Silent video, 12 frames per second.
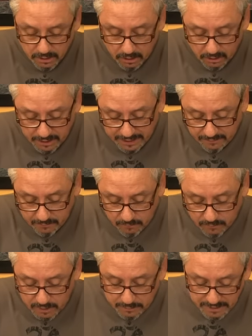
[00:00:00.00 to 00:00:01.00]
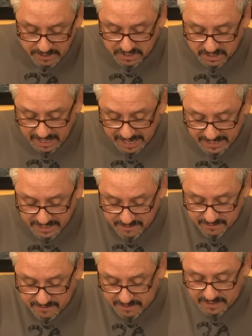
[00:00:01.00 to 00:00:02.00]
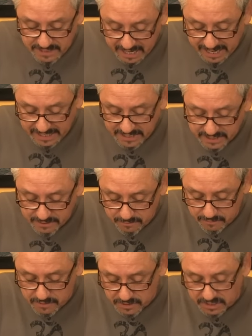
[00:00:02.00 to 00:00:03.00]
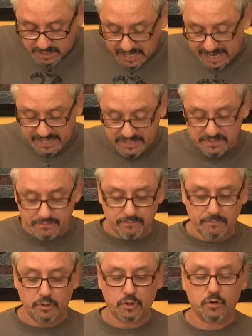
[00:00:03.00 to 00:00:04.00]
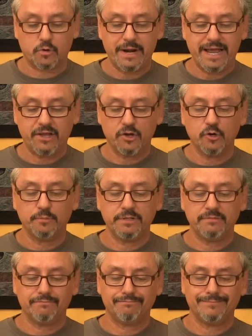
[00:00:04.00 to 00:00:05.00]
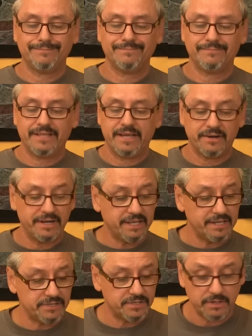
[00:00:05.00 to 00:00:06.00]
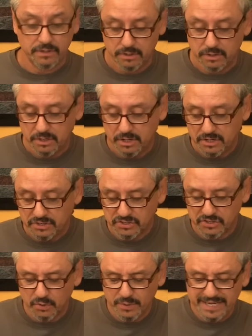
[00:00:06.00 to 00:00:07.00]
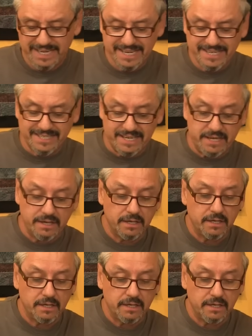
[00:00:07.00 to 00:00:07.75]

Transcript: All right, let me slice, dice, slice, crack open. There it is. So easy.